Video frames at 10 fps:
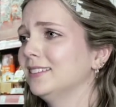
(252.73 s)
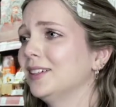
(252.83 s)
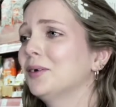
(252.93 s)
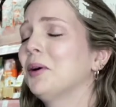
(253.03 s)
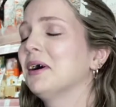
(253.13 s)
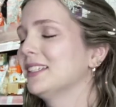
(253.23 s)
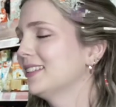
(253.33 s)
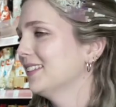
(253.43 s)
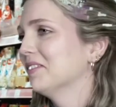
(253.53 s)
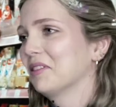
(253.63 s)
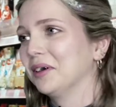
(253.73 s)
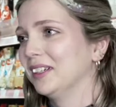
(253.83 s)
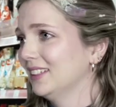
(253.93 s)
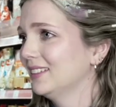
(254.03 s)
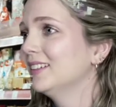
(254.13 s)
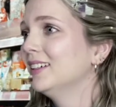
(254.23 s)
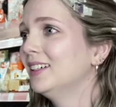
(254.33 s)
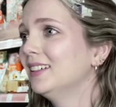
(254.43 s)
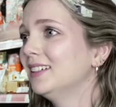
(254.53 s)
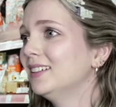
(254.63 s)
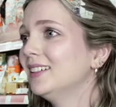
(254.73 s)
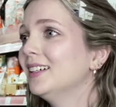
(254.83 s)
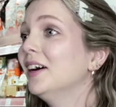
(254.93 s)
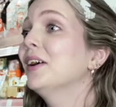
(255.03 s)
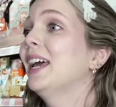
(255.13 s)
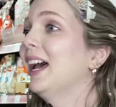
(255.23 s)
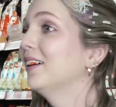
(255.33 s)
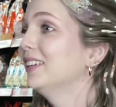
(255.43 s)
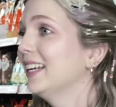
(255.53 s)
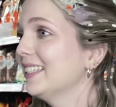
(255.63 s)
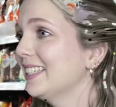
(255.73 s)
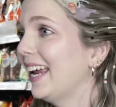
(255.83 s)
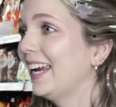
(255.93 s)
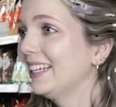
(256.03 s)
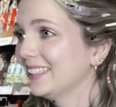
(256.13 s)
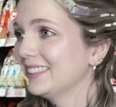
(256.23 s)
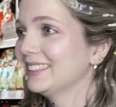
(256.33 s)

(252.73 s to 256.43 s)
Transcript: Of course, of course. Okay, have a nice day.